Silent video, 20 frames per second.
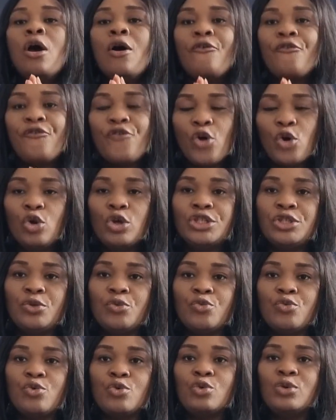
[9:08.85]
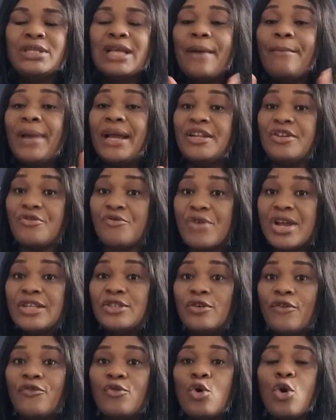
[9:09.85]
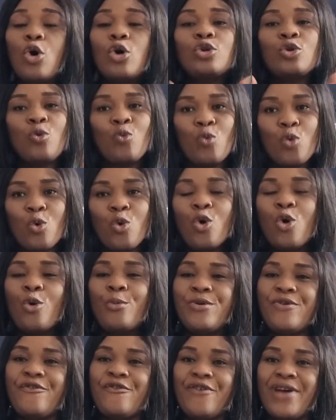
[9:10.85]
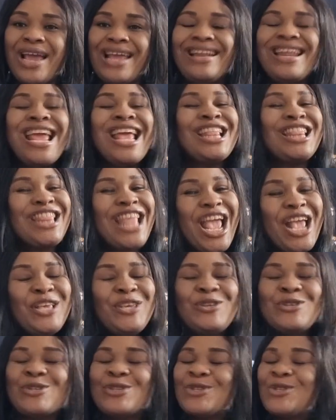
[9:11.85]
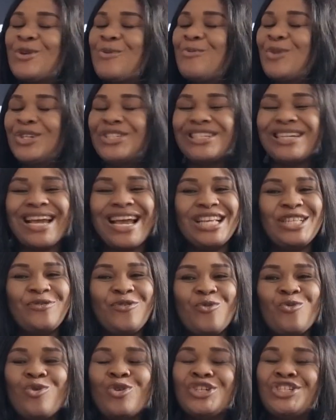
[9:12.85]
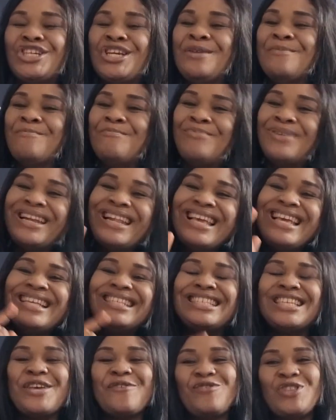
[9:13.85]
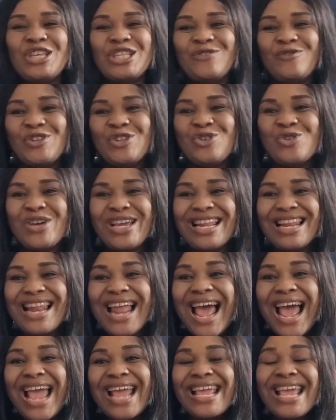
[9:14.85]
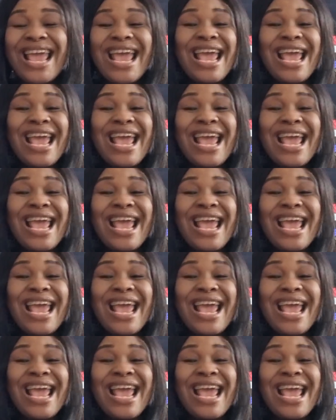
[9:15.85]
Follow the rules, and by the grace of God, we'll all be fine. Thank you so much, guys, for watching. Please give this video a like,